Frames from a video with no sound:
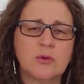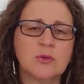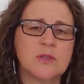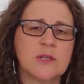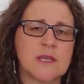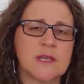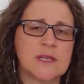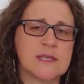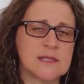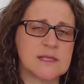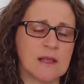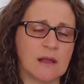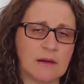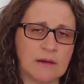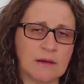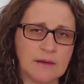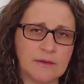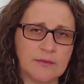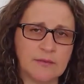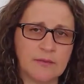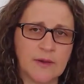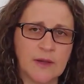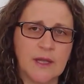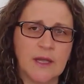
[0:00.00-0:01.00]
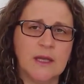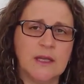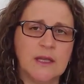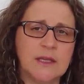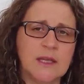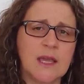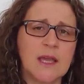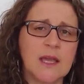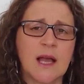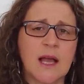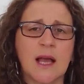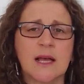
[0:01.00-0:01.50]
his life,
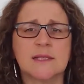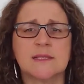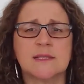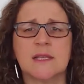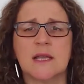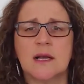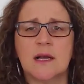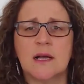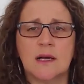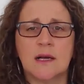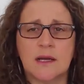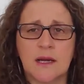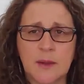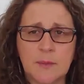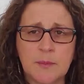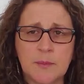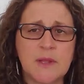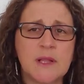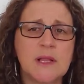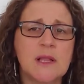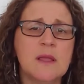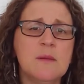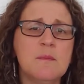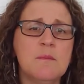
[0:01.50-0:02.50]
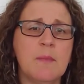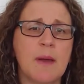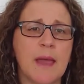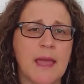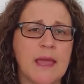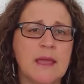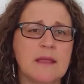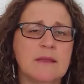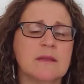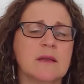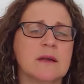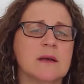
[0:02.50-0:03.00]
he has rapidly
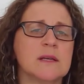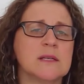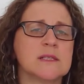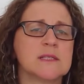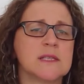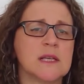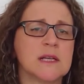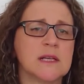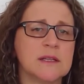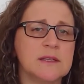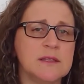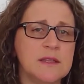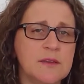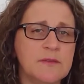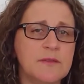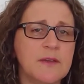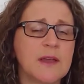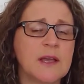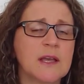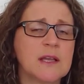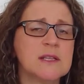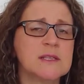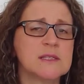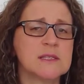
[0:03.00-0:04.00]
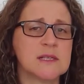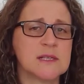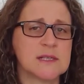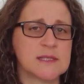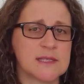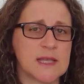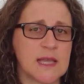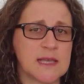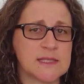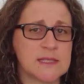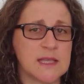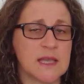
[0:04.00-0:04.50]
made significant
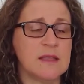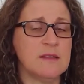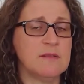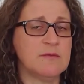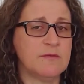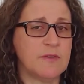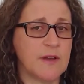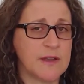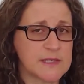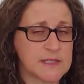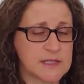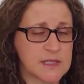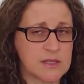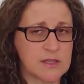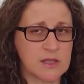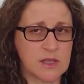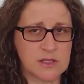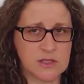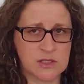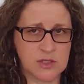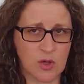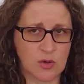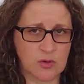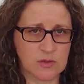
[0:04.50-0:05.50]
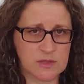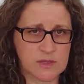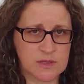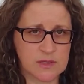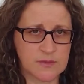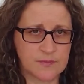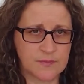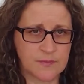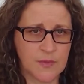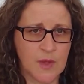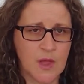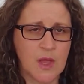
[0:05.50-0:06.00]
success investing in stocks.
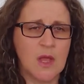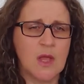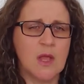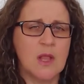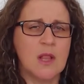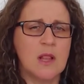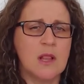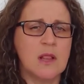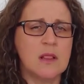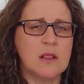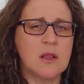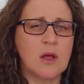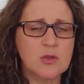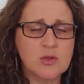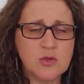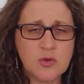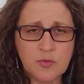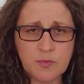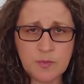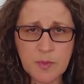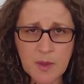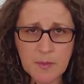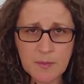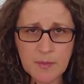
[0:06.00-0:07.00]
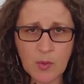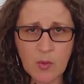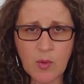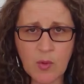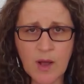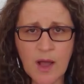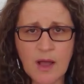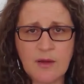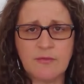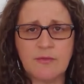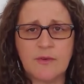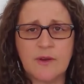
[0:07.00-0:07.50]
Lots of people
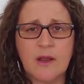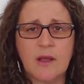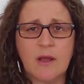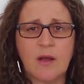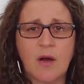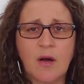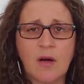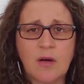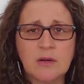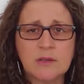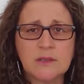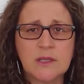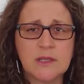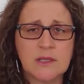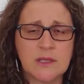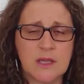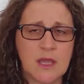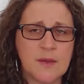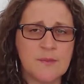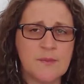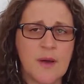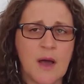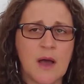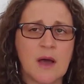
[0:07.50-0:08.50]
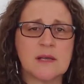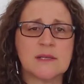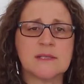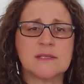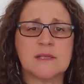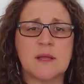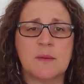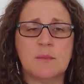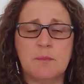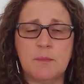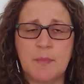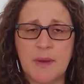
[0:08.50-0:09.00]
have regarded him as
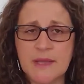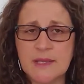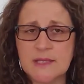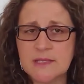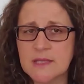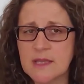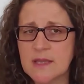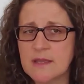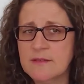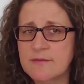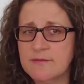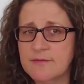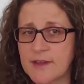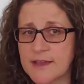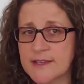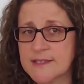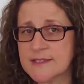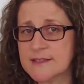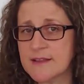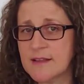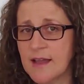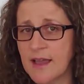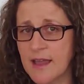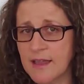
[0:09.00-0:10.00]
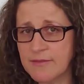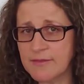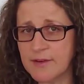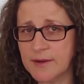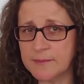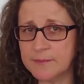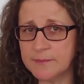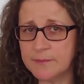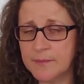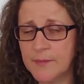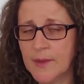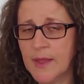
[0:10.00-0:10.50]
the best investor ever.
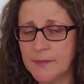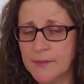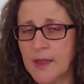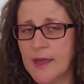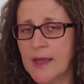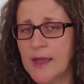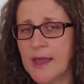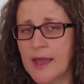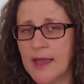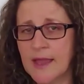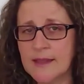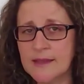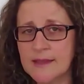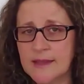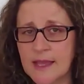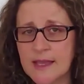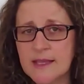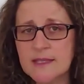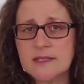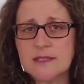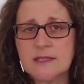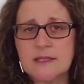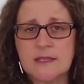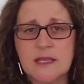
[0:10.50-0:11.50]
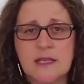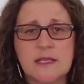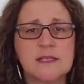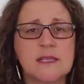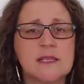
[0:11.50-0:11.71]
And yes, this